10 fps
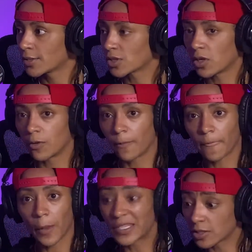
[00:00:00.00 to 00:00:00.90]

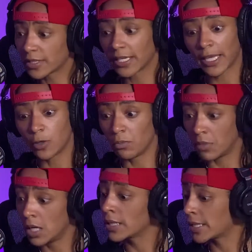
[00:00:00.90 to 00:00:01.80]
So it's going to get
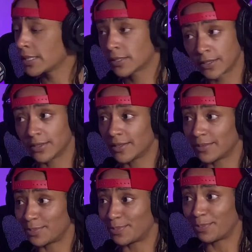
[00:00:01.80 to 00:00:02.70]
humongous,
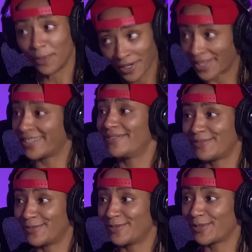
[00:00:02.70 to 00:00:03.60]
but
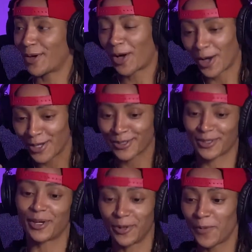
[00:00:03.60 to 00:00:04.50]

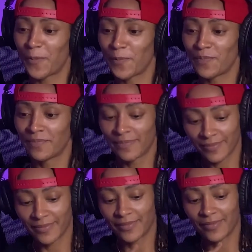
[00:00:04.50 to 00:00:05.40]
also
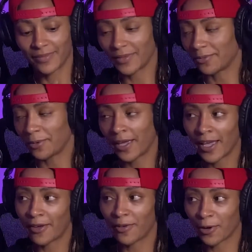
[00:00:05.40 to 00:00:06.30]
we
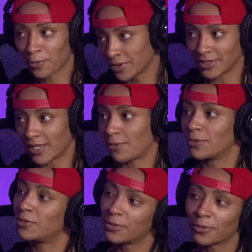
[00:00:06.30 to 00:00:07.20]
have our real estate. We
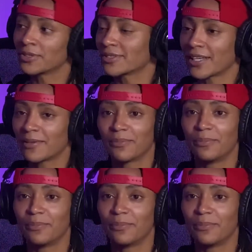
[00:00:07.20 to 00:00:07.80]
do a little real estate,